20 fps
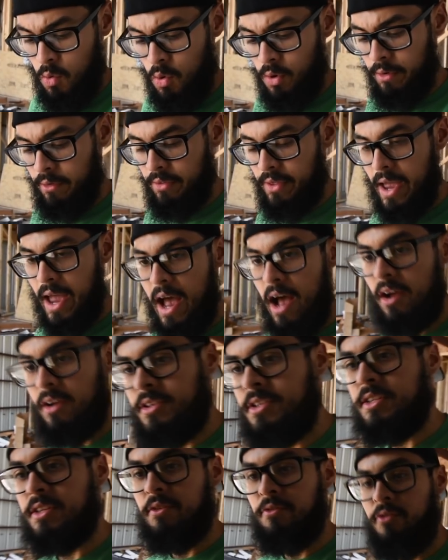corner of the
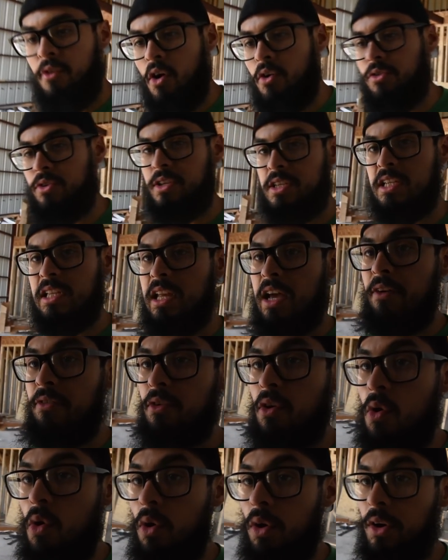house the farthest
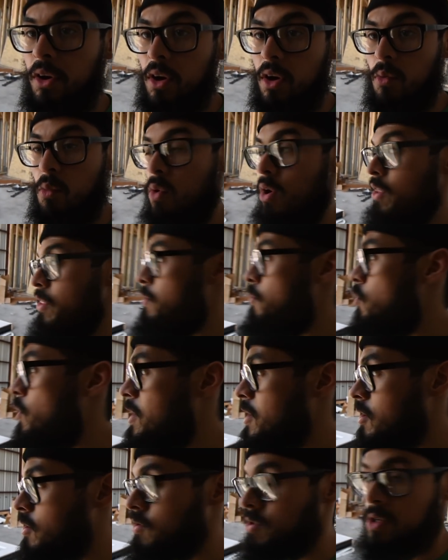left corner where the
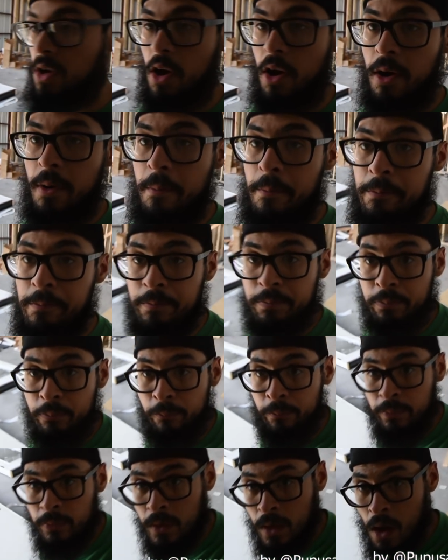windows are
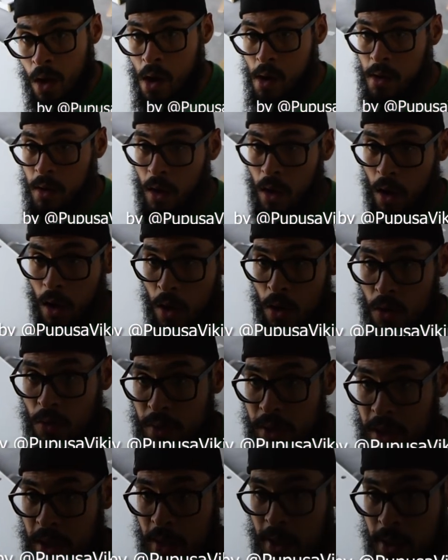all
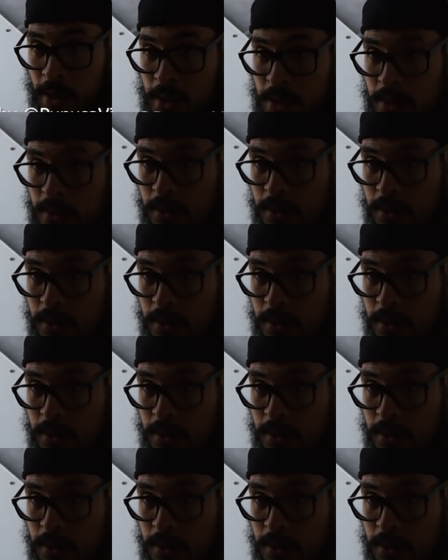over here